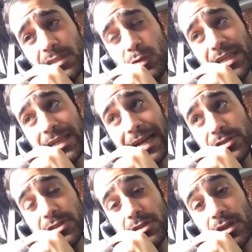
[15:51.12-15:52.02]
We
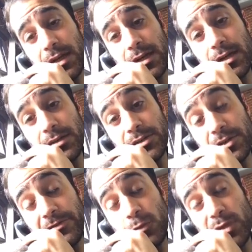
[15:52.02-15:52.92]
announced
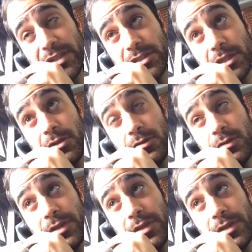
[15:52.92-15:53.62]
just a few weeks ago